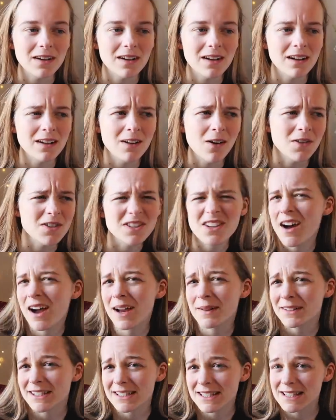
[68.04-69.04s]
a long
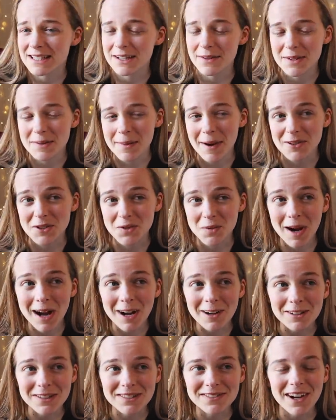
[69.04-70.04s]
time, like since I was about
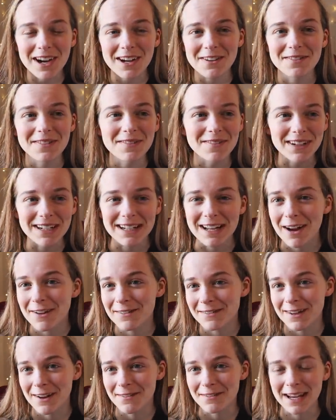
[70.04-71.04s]
12. I've been really,
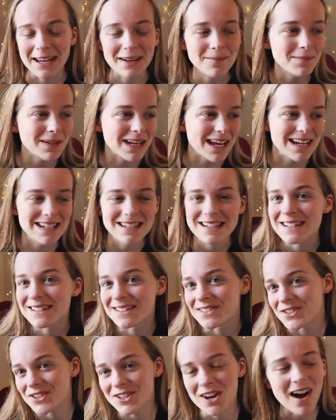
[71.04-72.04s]
I've loved like blazers
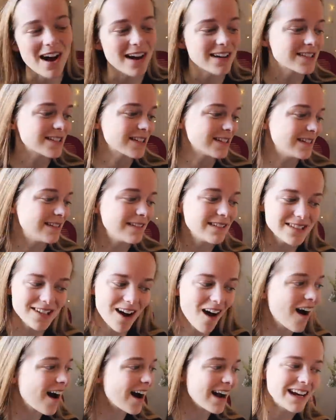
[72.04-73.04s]
and shirts and
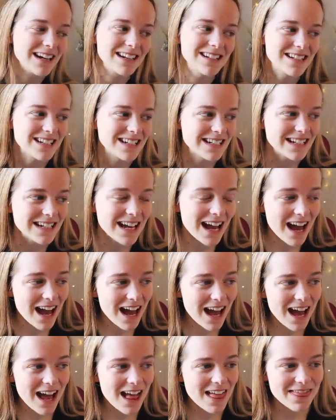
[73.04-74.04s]
ties and
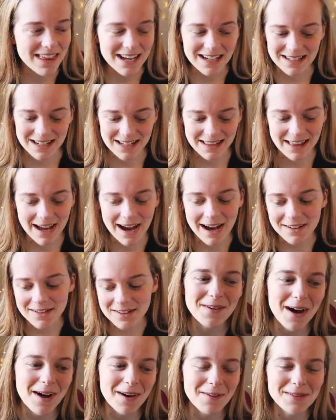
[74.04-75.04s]
things like that.
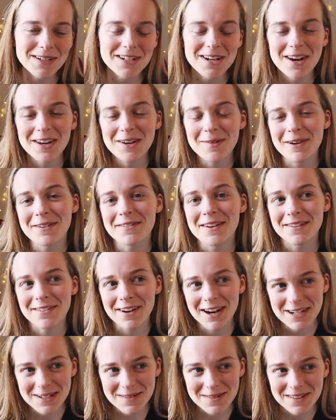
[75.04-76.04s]
I'll be showing you my
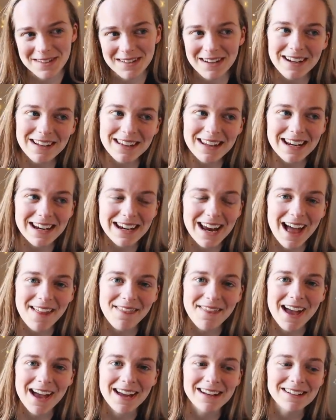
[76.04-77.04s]
favourite items of clothing
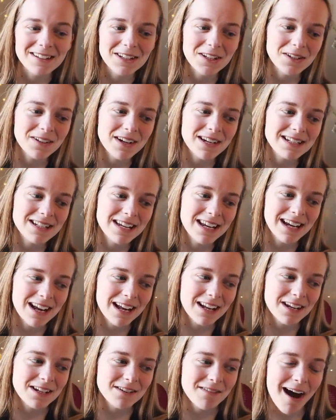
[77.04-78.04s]
and then
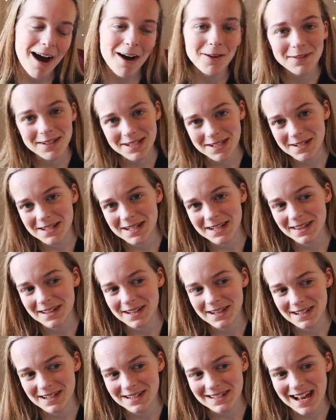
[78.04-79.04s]
curating a load of outfits using
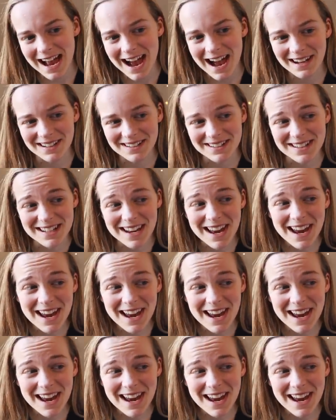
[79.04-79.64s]
those and